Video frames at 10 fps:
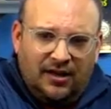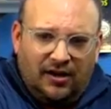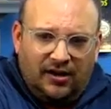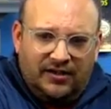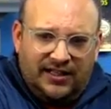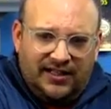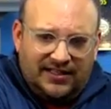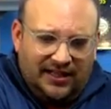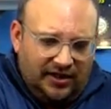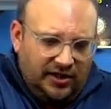RD can
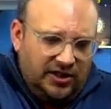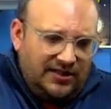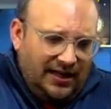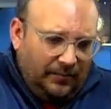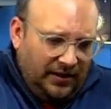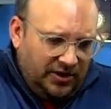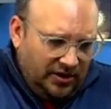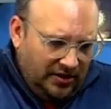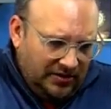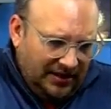tell you, she's got a bunch of
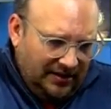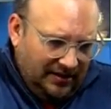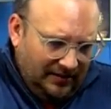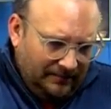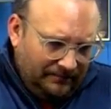those, I think.